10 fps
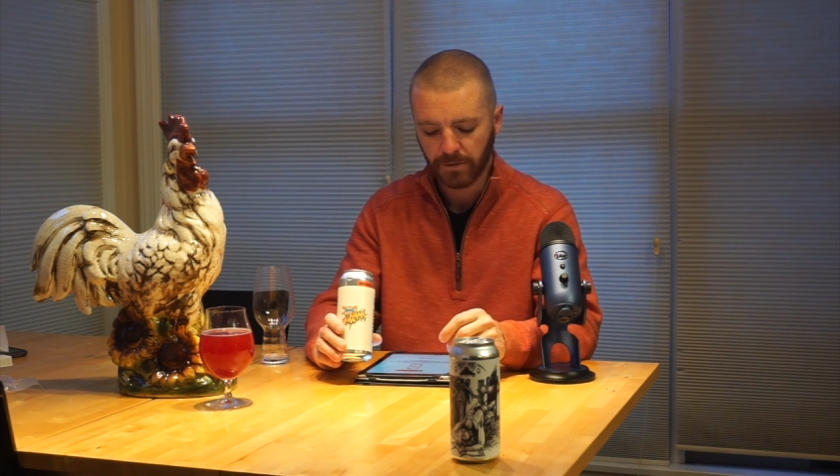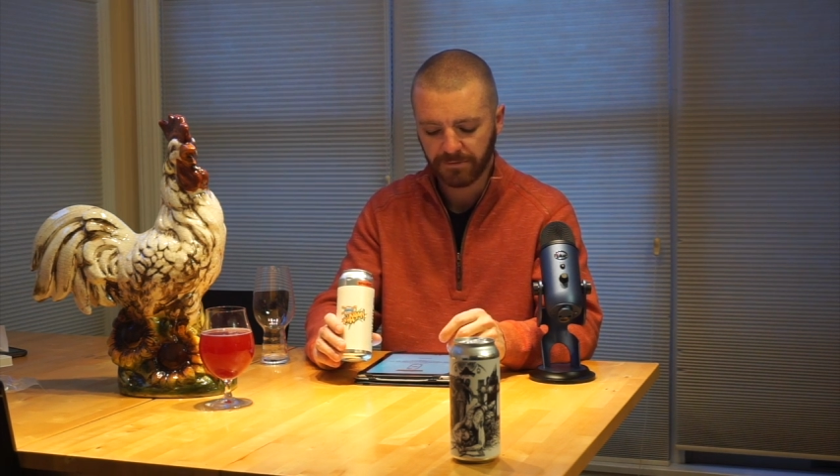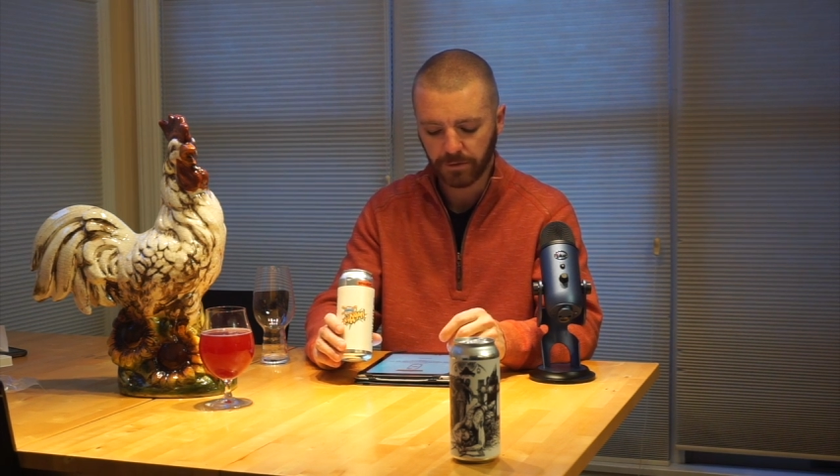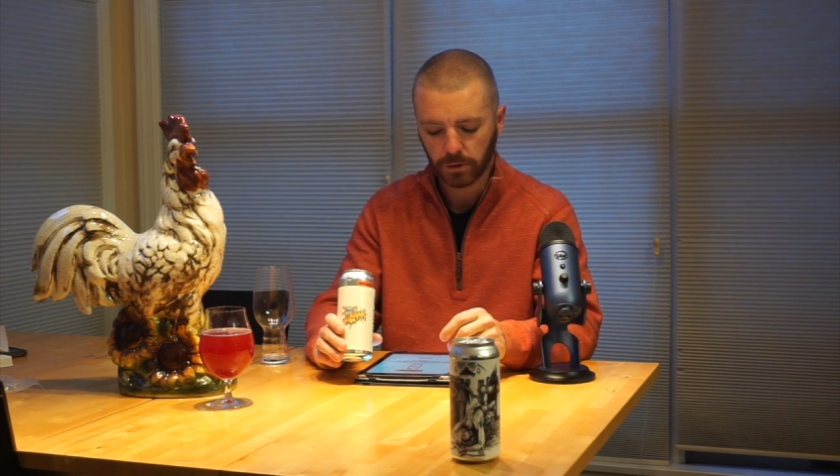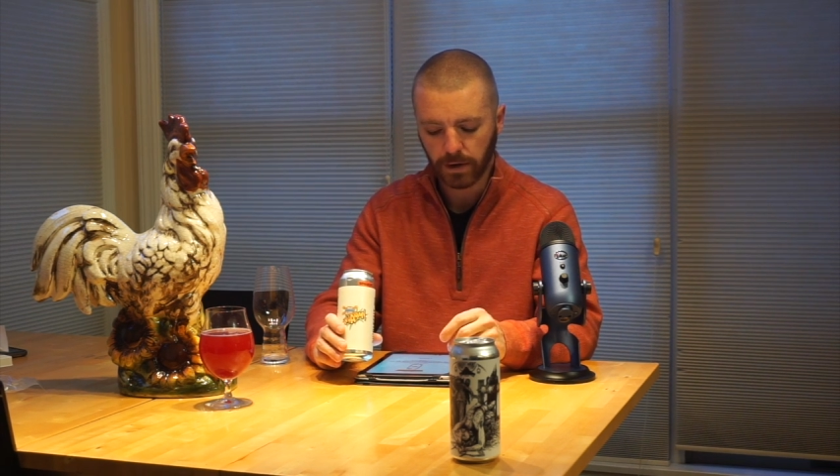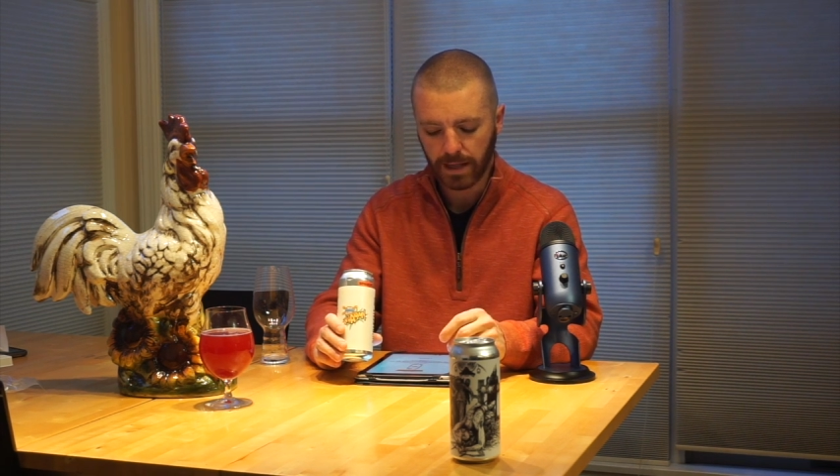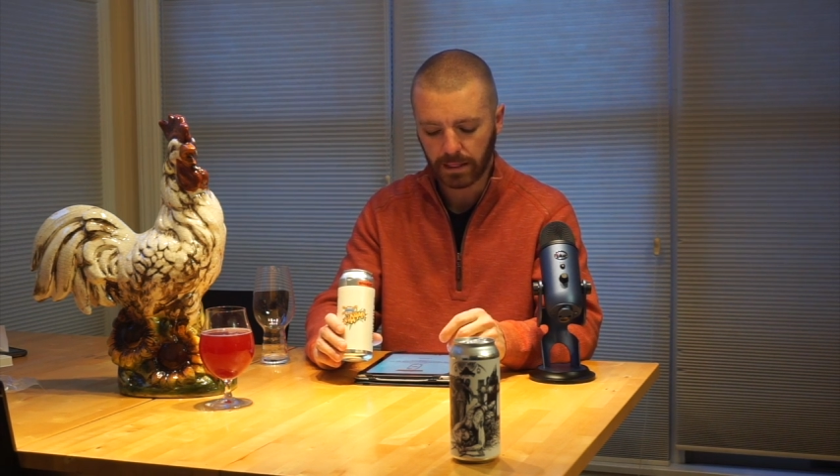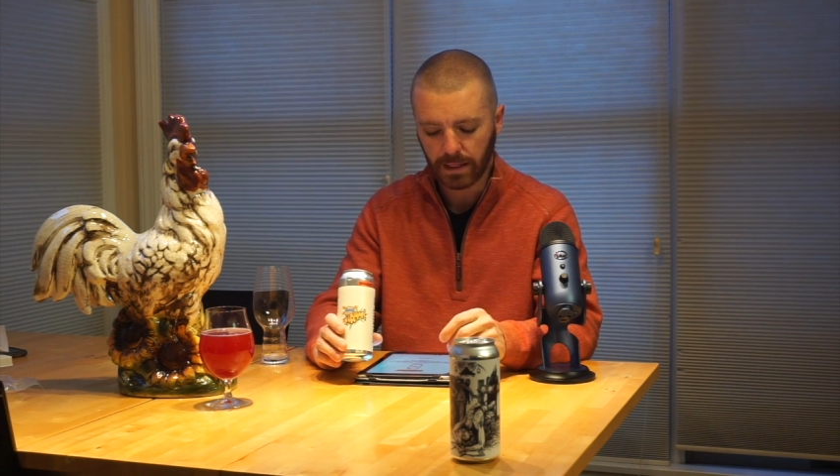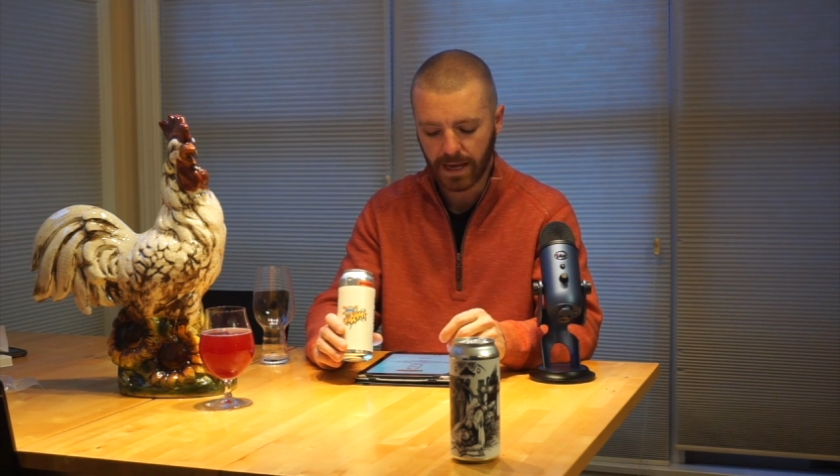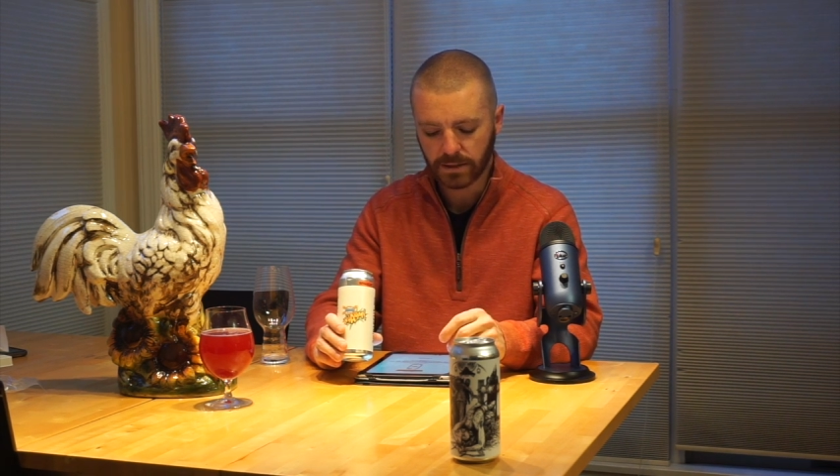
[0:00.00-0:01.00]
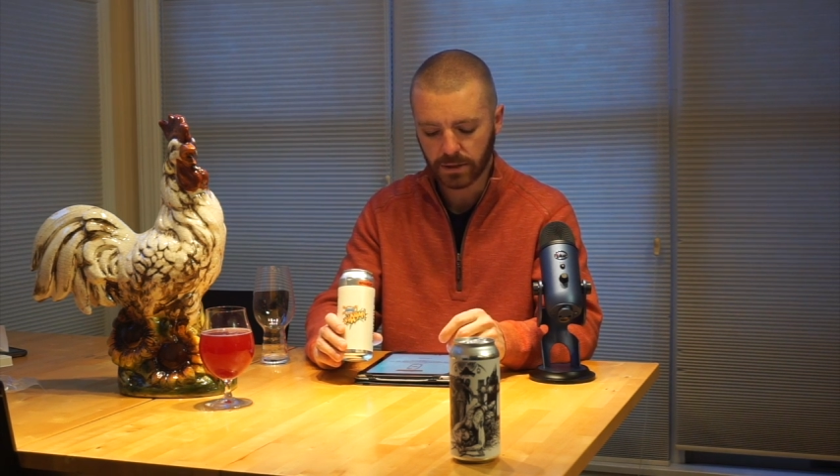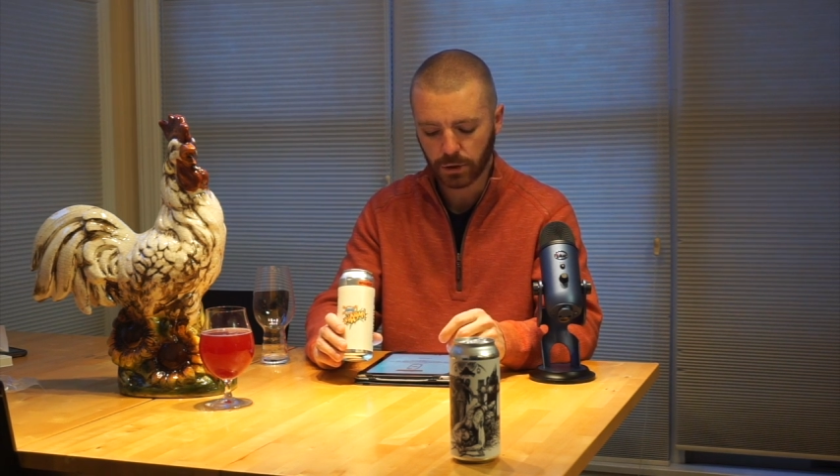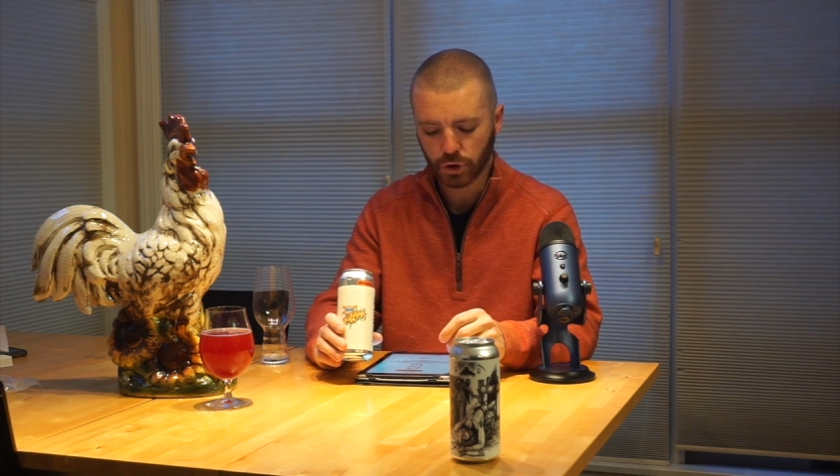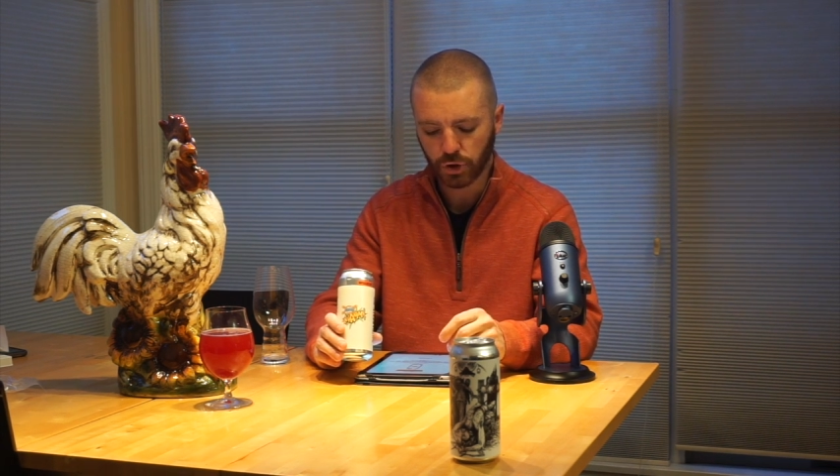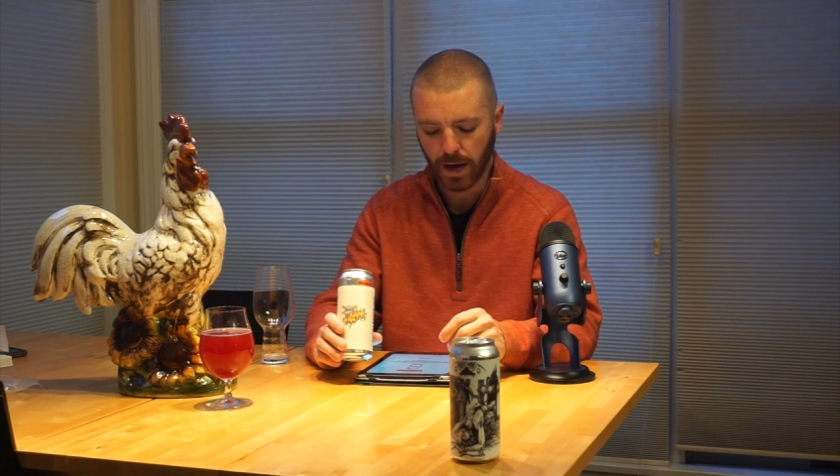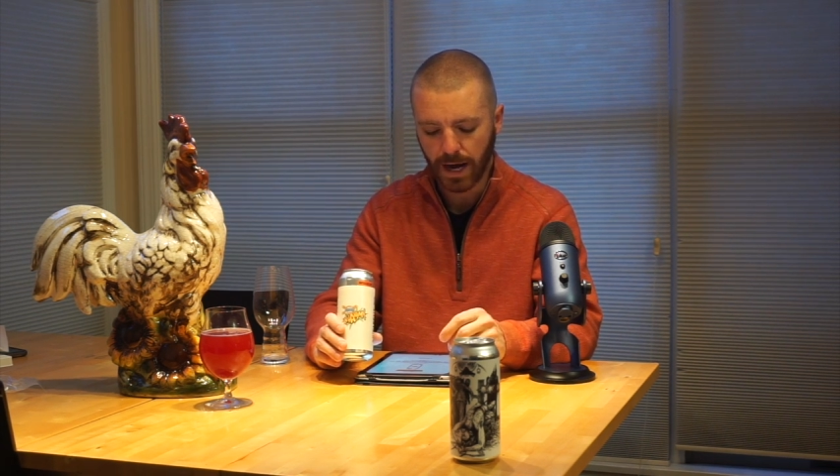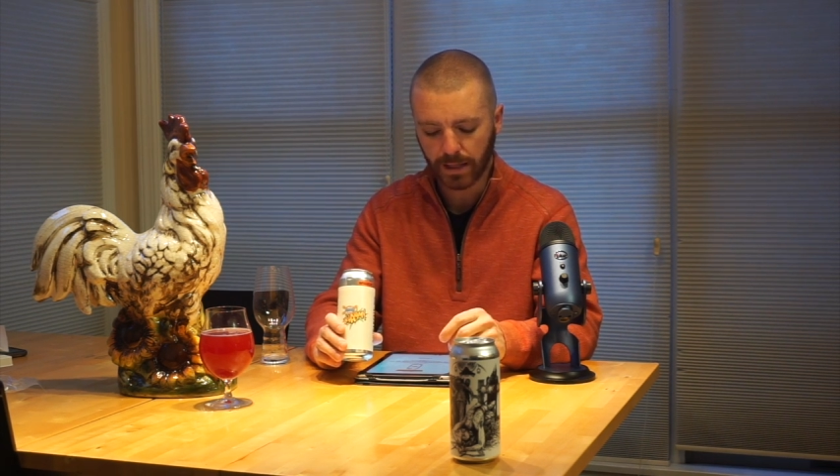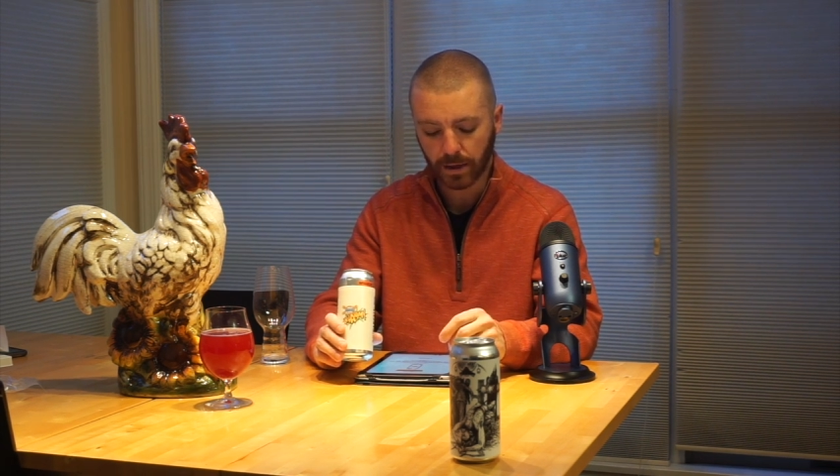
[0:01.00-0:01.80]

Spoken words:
fuller and less dry